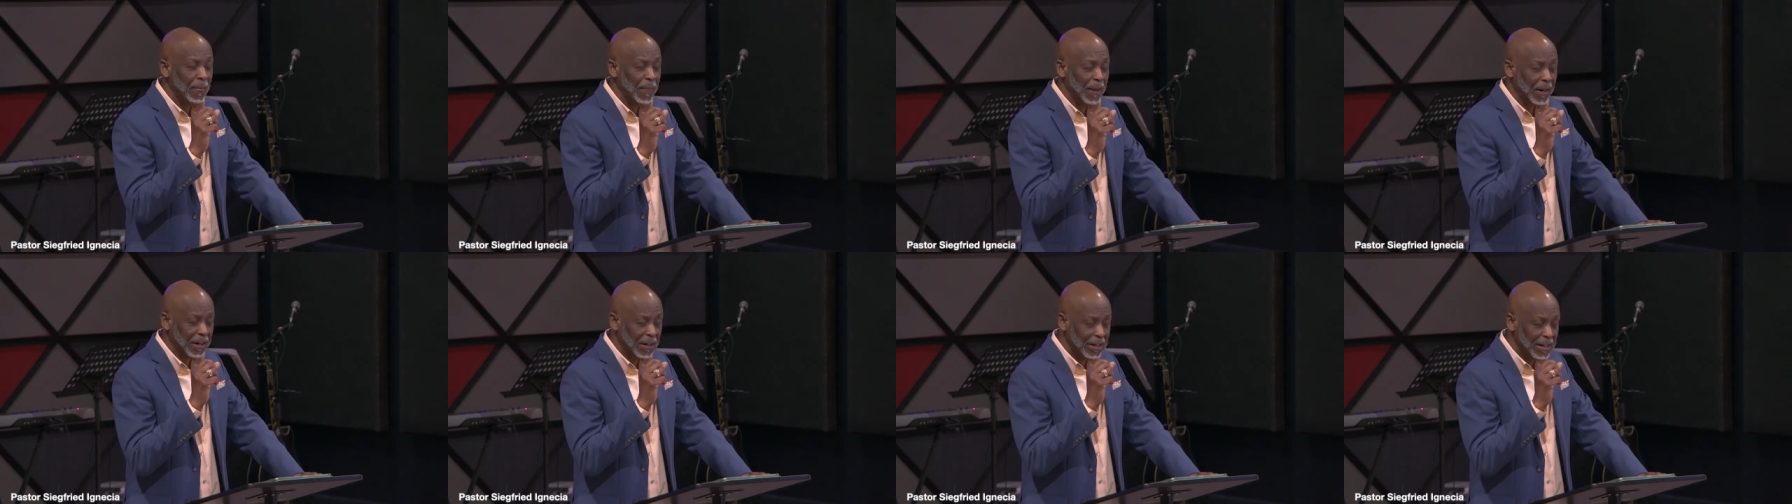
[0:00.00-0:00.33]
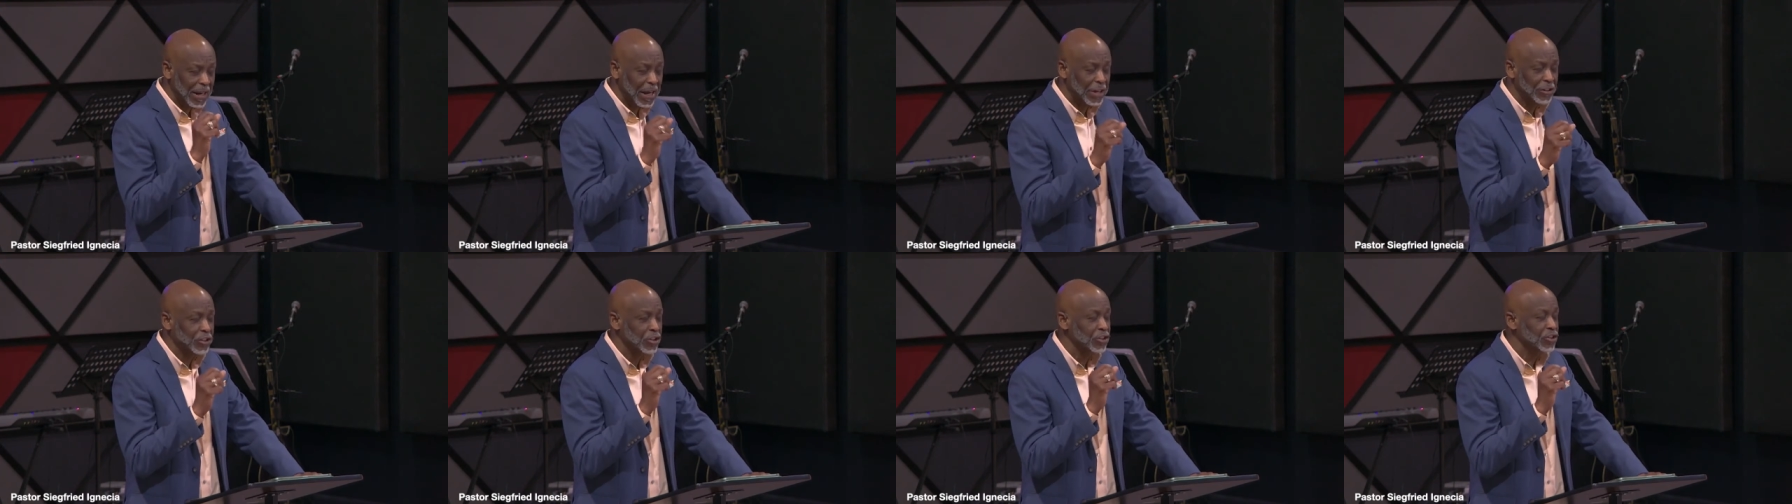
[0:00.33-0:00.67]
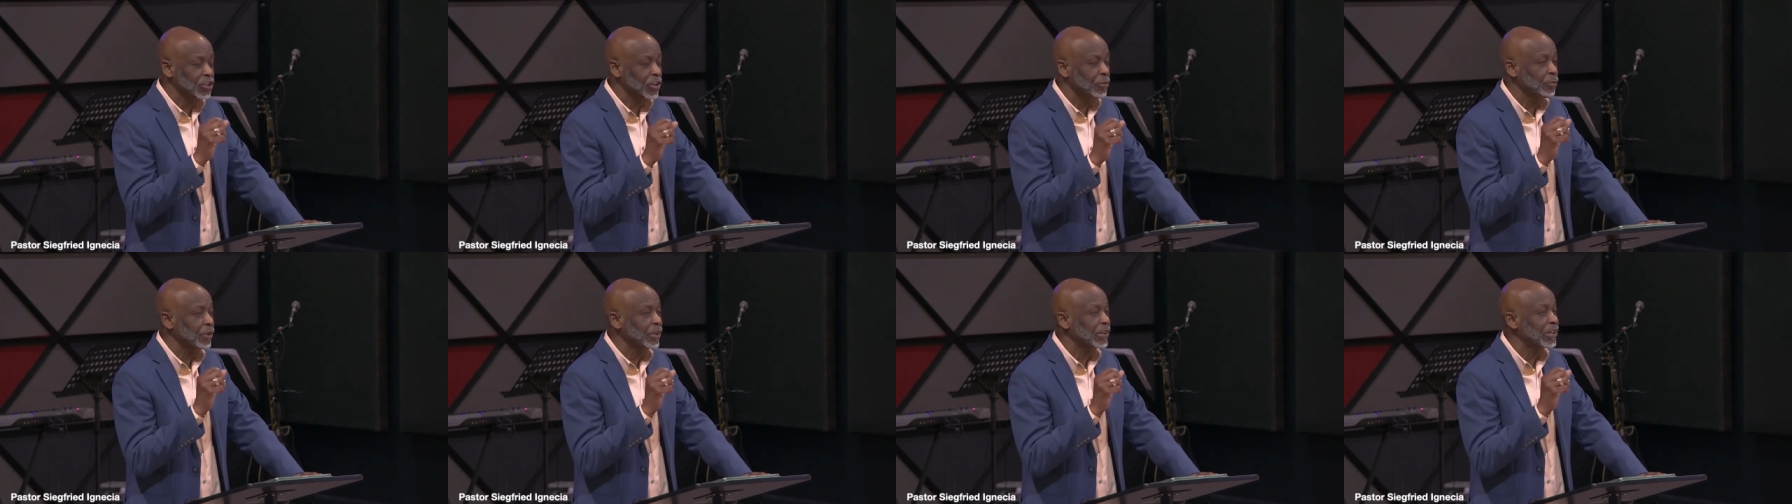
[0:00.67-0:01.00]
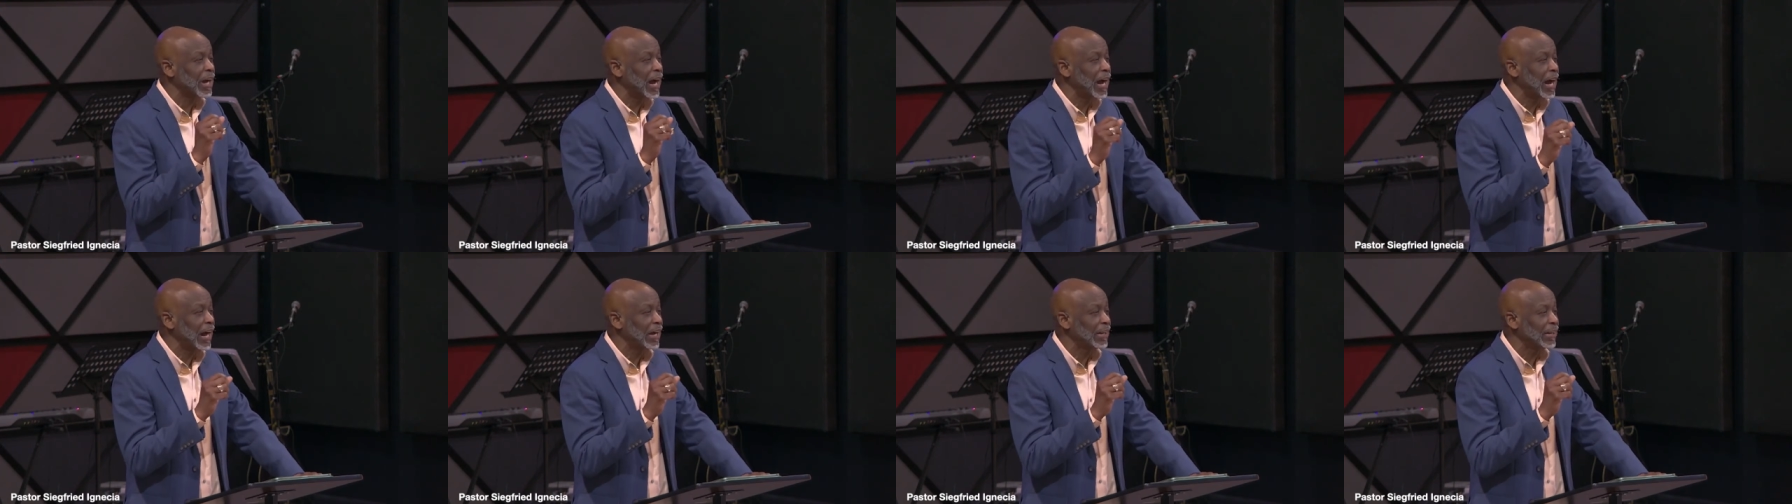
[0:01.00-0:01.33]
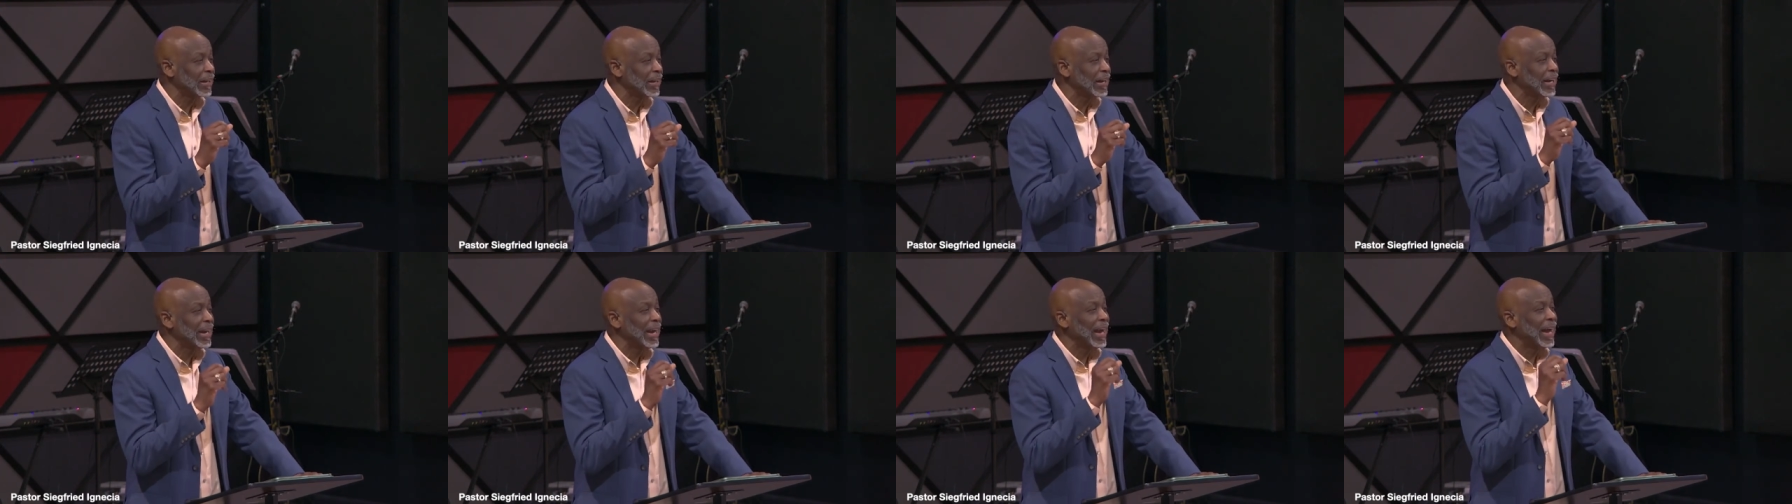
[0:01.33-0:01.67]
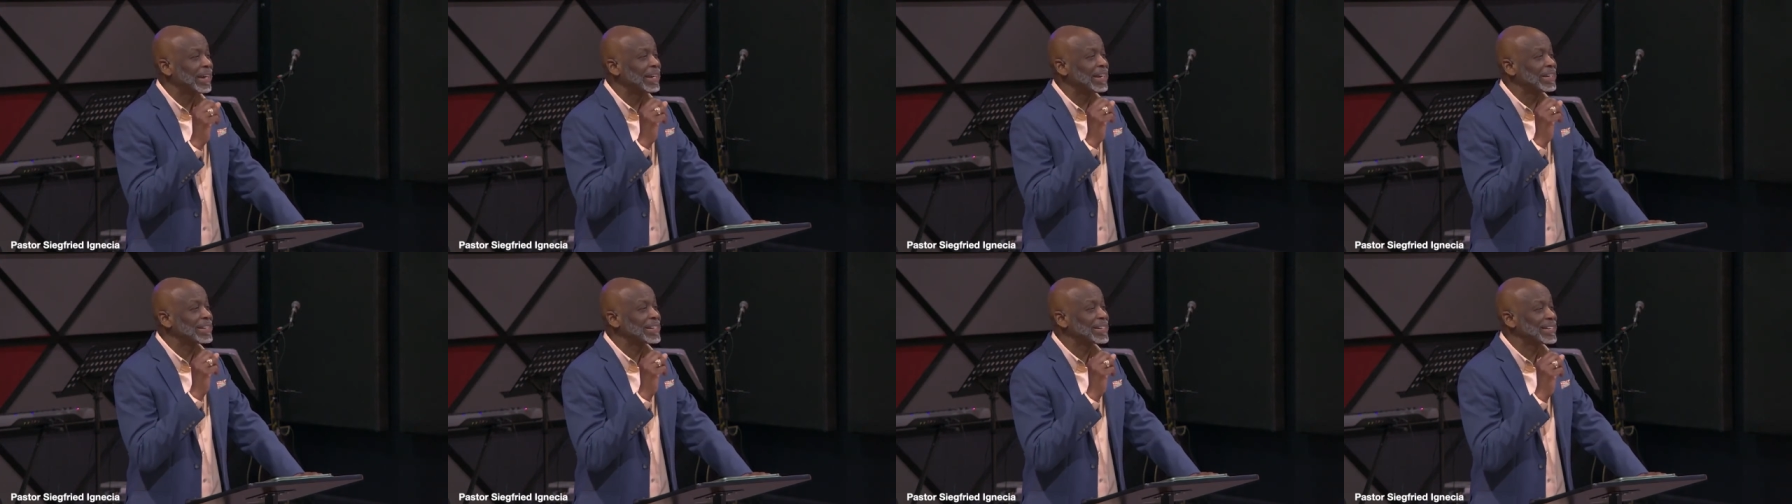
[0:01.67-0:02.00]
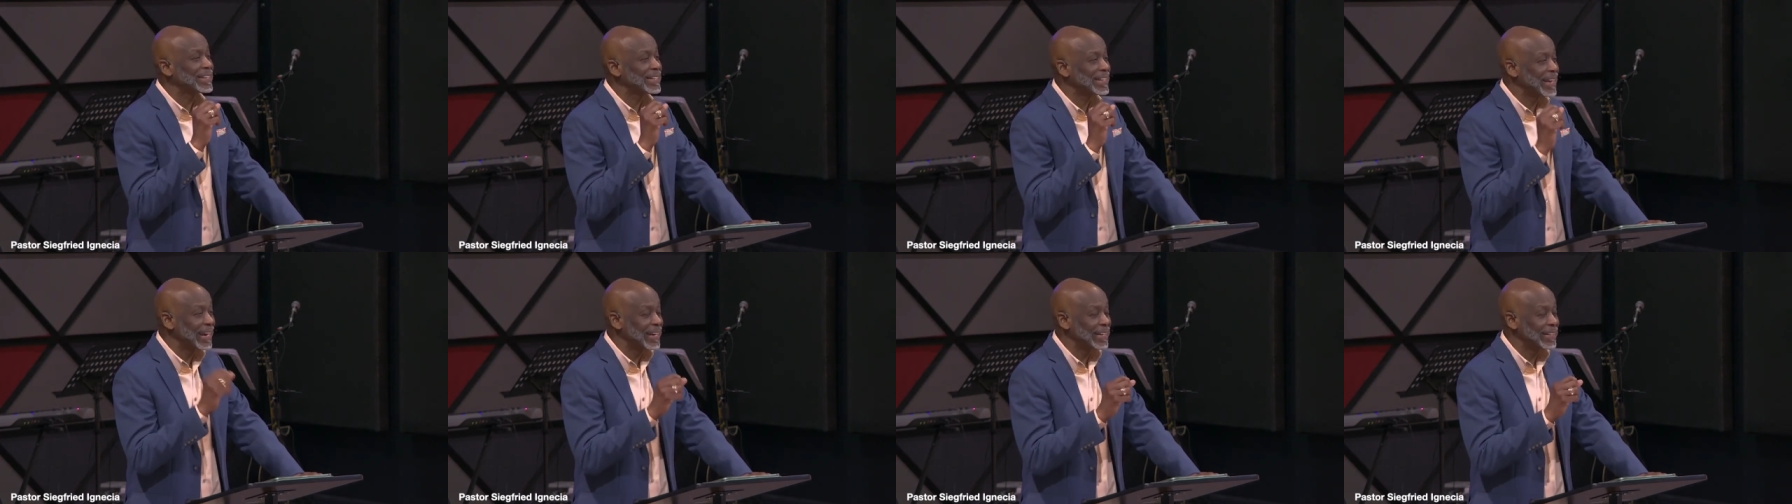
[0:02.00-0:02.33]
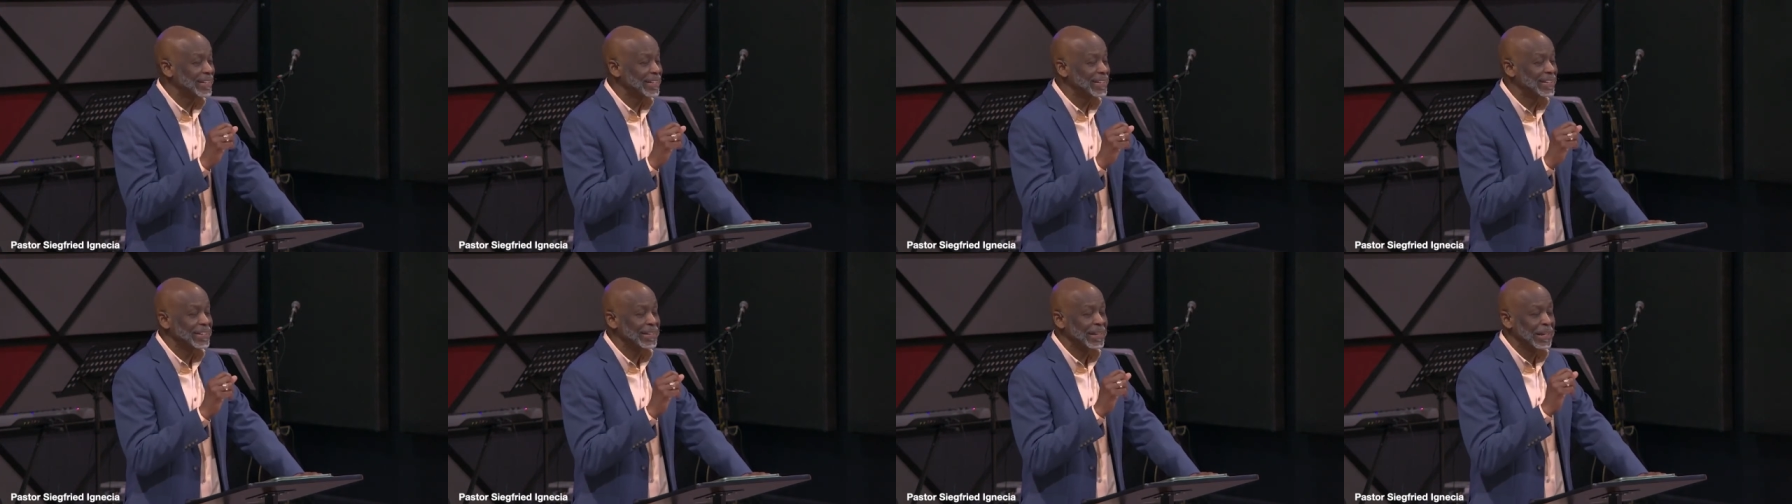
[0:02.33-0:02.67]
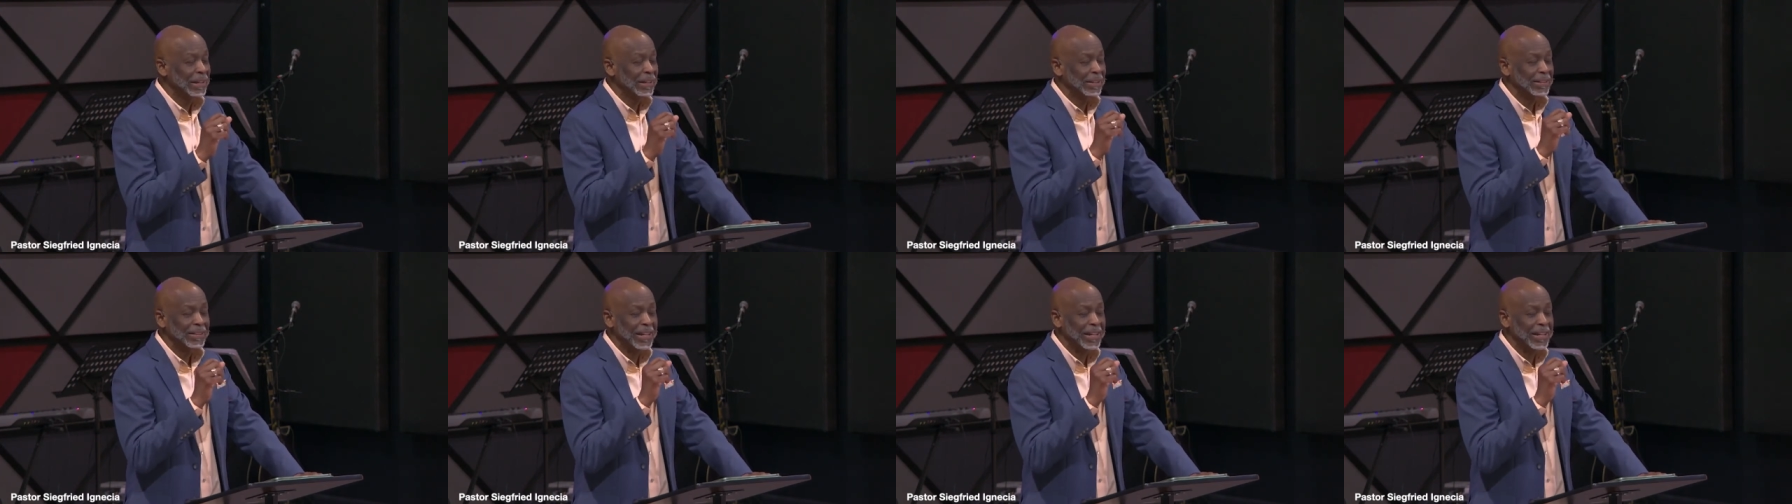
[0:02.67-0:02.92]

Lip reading: relationship with God, and it's sin